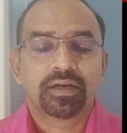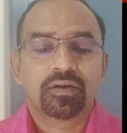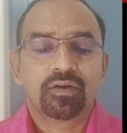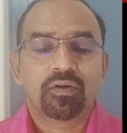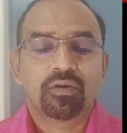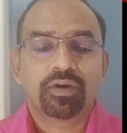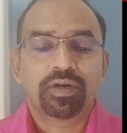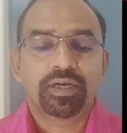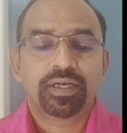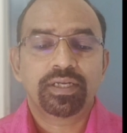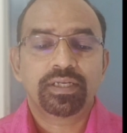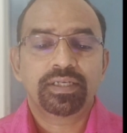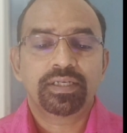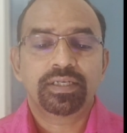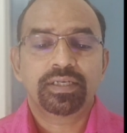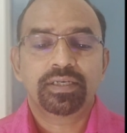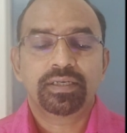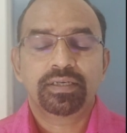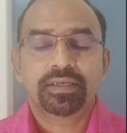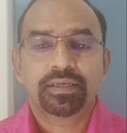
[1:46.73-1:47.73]
Content
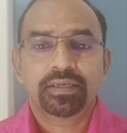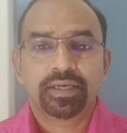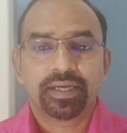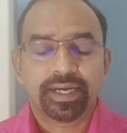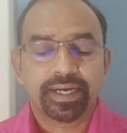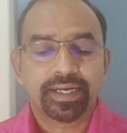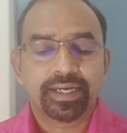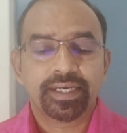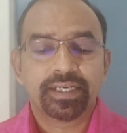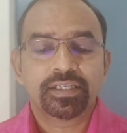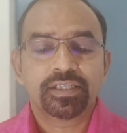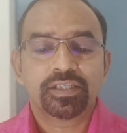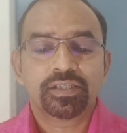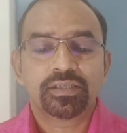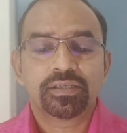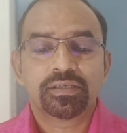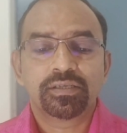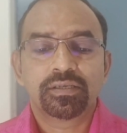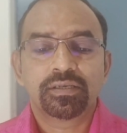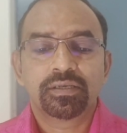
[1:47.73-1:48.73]

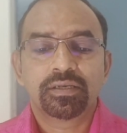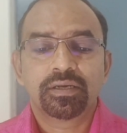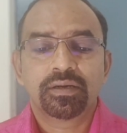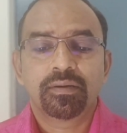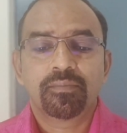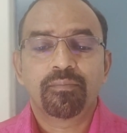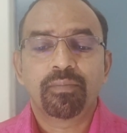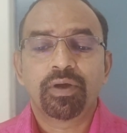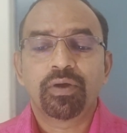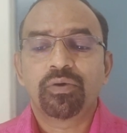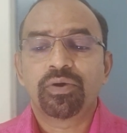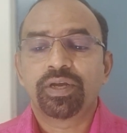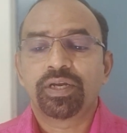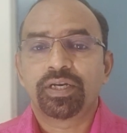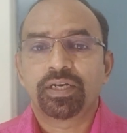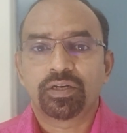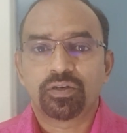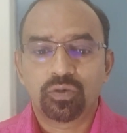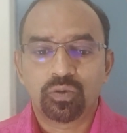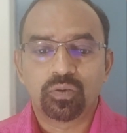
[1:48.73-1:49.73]
contains
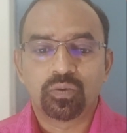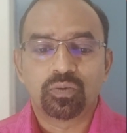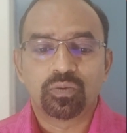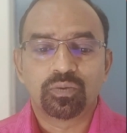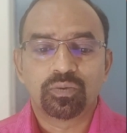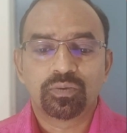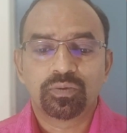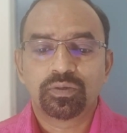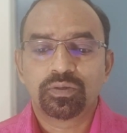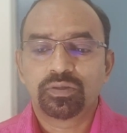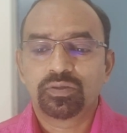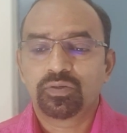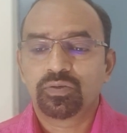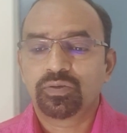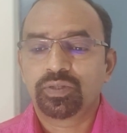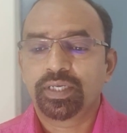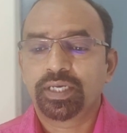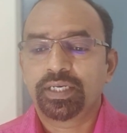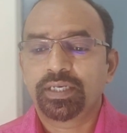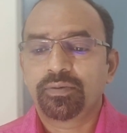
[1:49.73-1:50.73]
biodata too. So
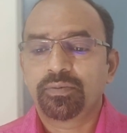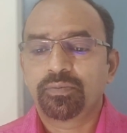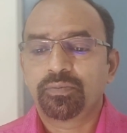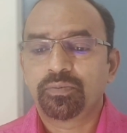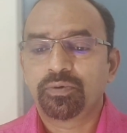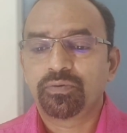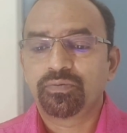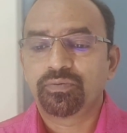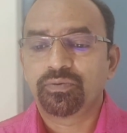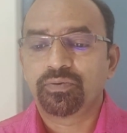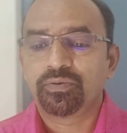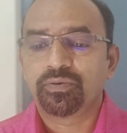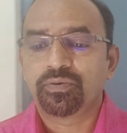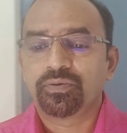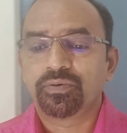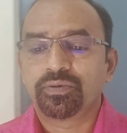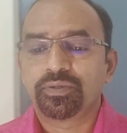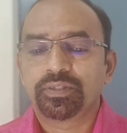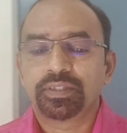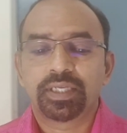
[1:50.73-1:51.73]
that
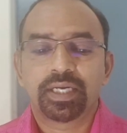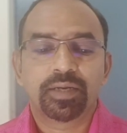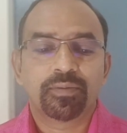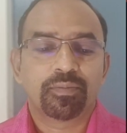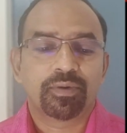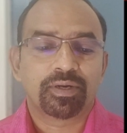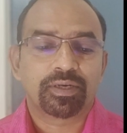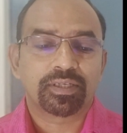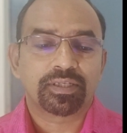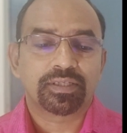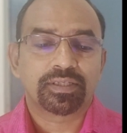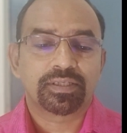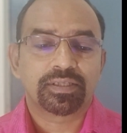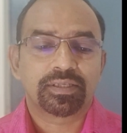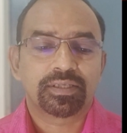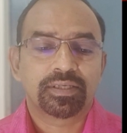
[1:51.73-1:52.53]
for 3 marks.